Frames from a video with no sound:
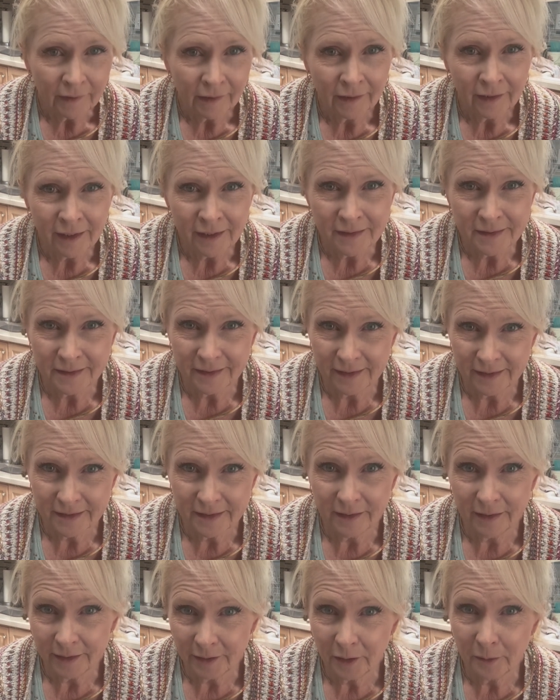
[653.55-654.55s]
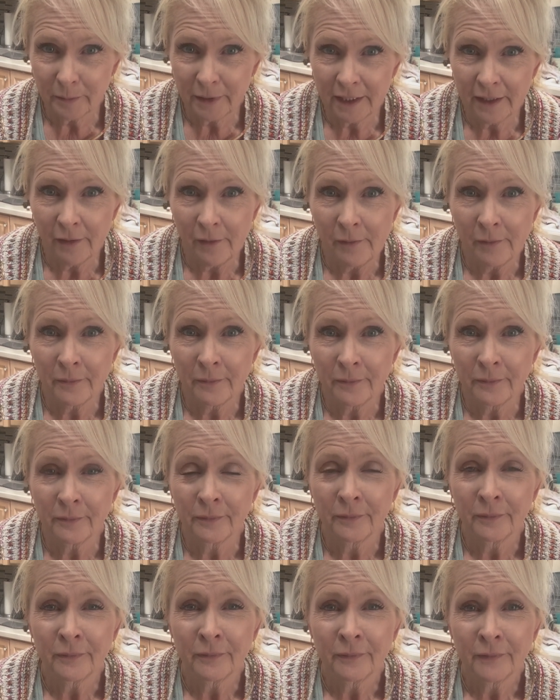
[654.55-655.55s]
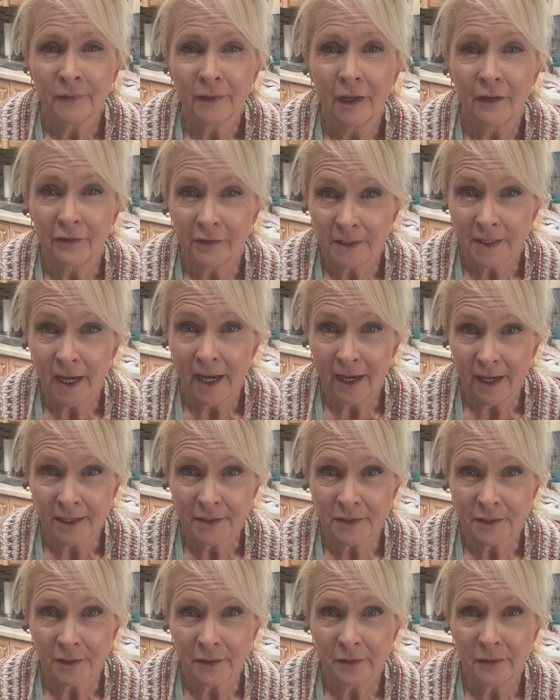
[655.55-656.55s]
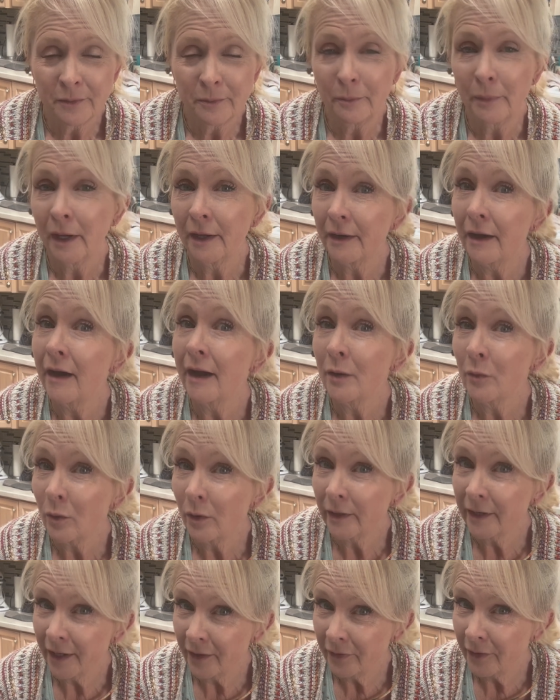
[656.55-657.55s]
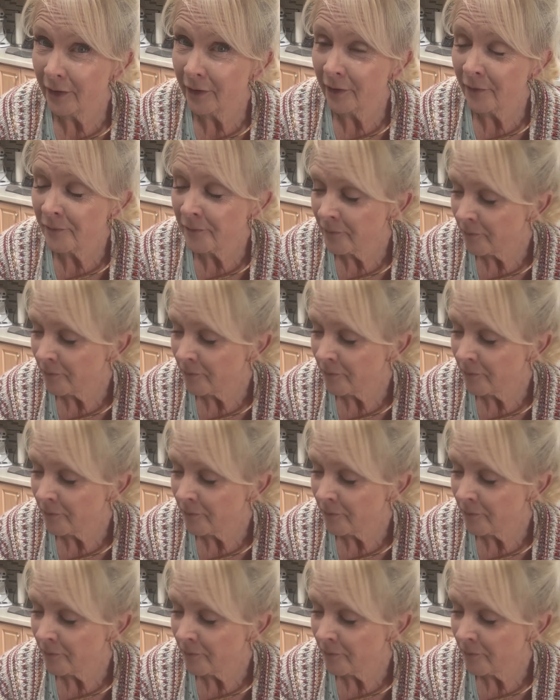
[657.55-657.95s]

It's a little bit of a task, but I will get there